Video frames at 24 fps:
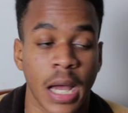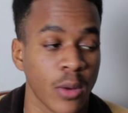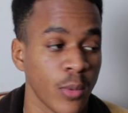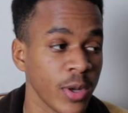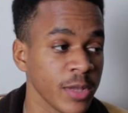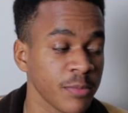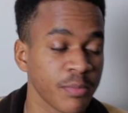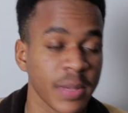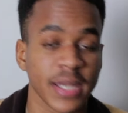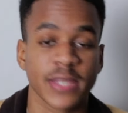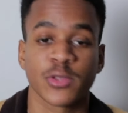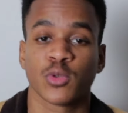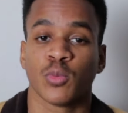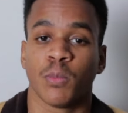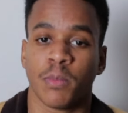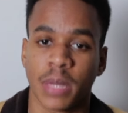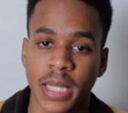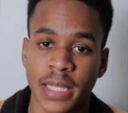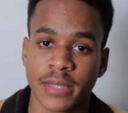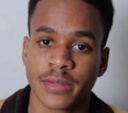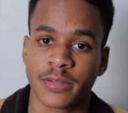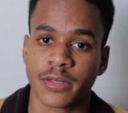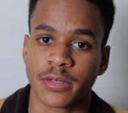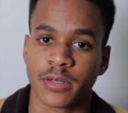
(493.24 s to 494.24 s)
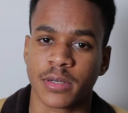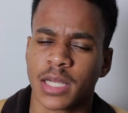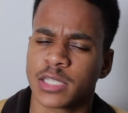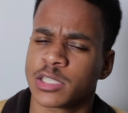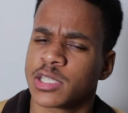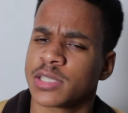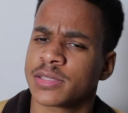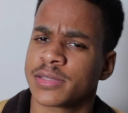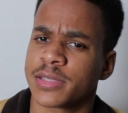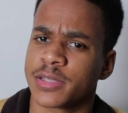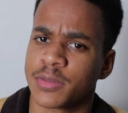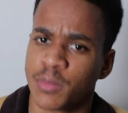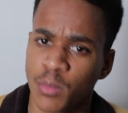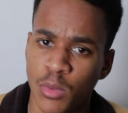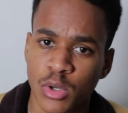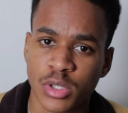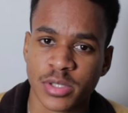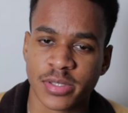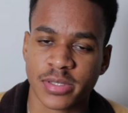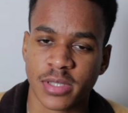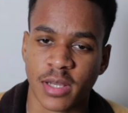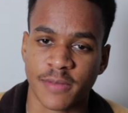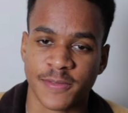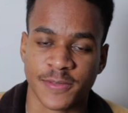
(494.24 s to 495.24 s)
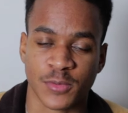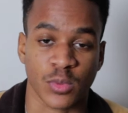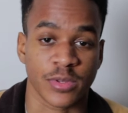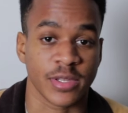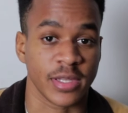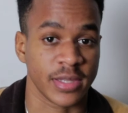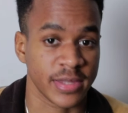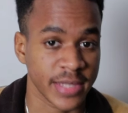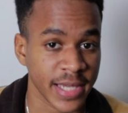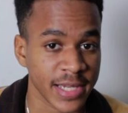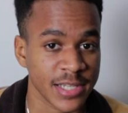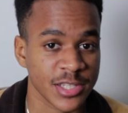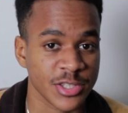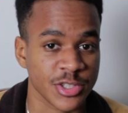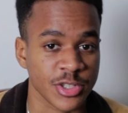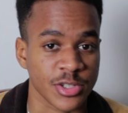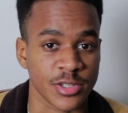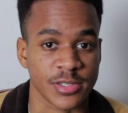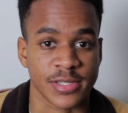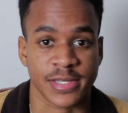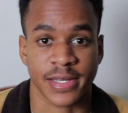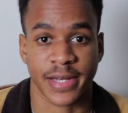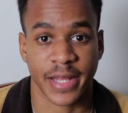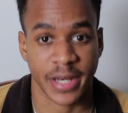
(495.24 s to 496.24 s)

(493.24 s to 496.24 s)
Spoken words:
I went back to Blender, adjusted more stuffs with the textures and